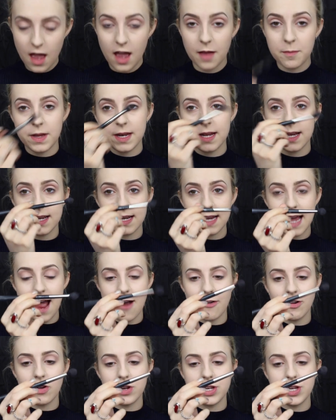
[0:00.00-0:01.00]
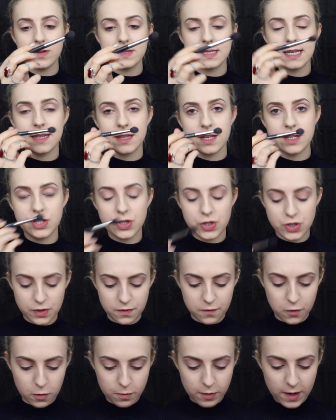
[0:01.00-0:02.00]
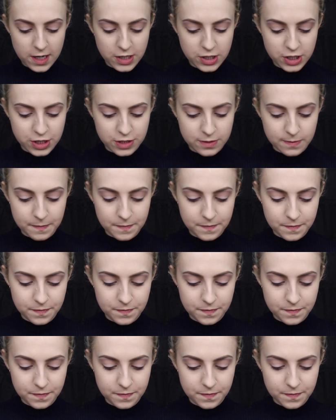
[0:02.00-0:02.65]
I'm going to carry on using the 224 brush.